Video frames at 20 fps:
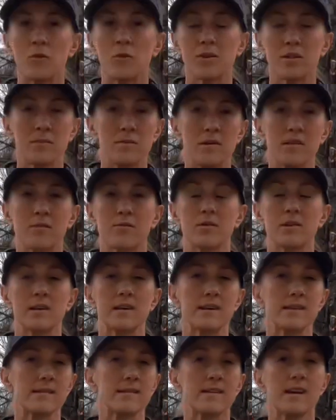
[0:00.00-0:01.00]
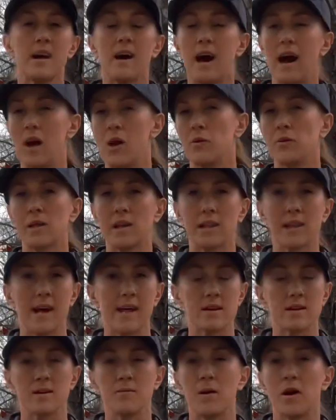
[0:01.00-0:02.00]
with a missed release, I only
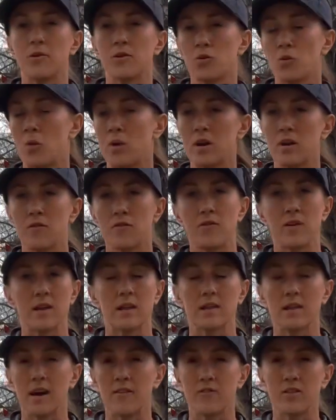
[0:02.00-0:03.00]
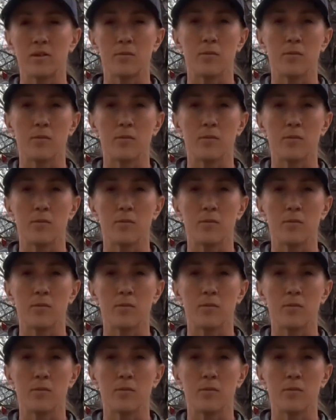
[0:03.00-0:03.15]
landed about 20 feet left of the